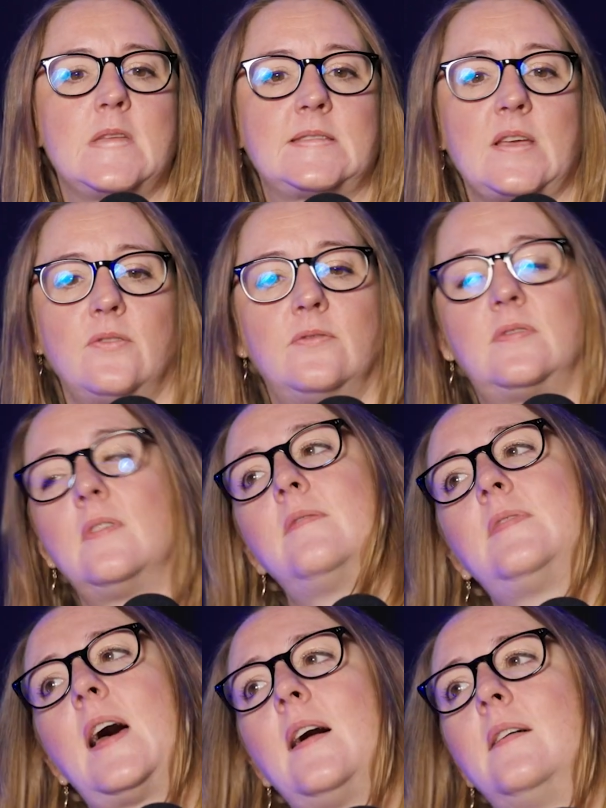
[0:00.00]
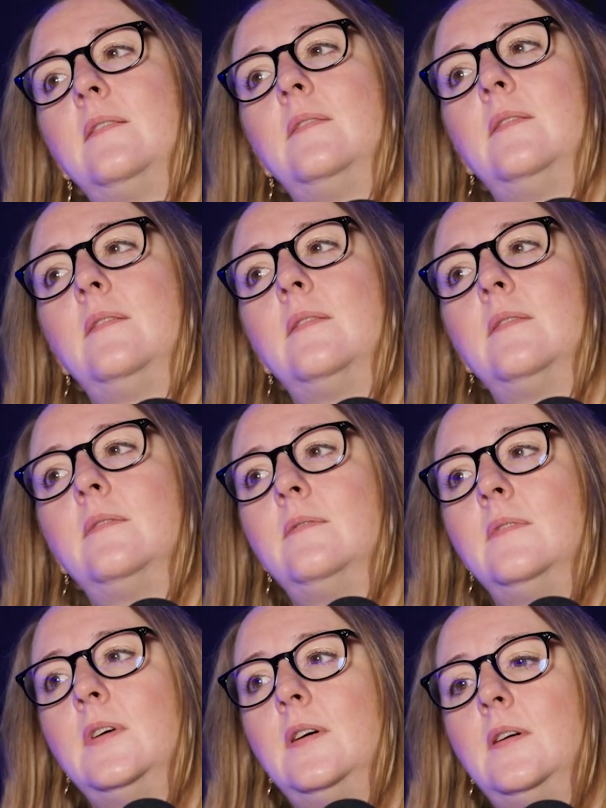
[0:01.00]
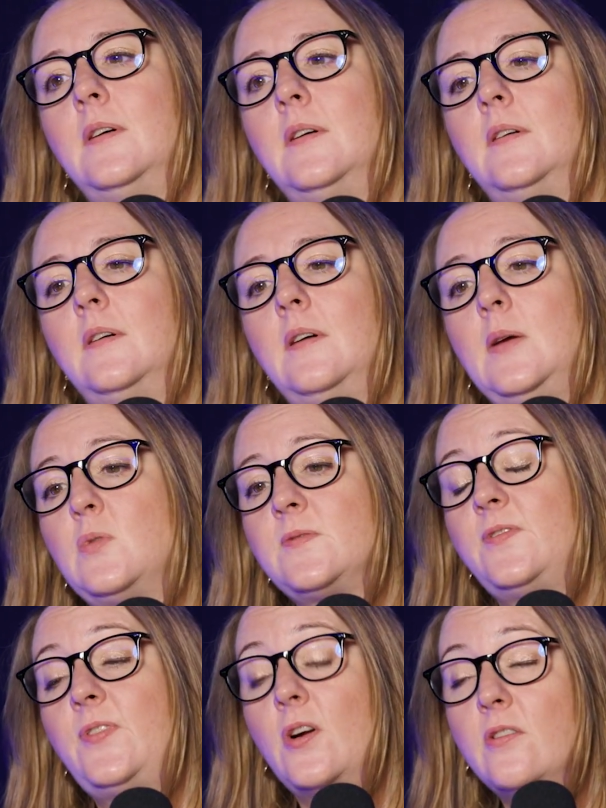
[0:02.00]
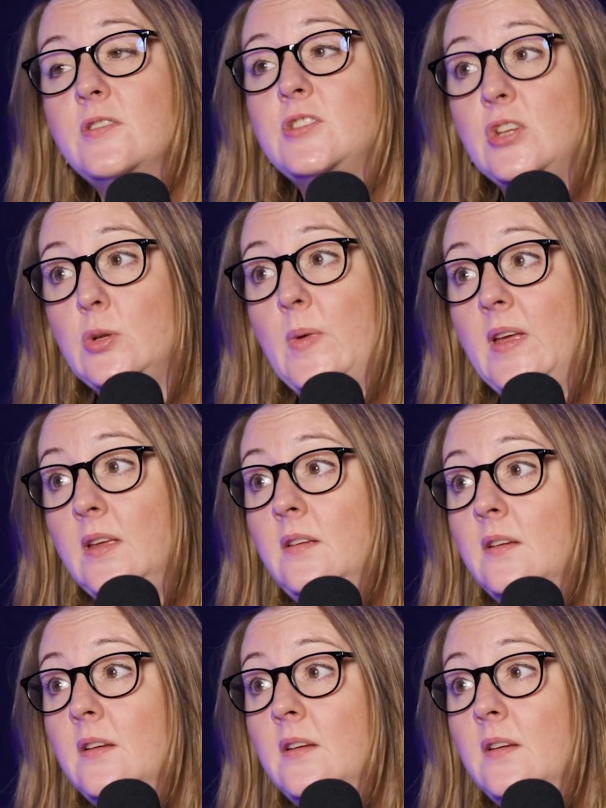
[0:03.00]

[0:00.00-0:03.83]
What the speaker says: So that, it wasn't foreign to me.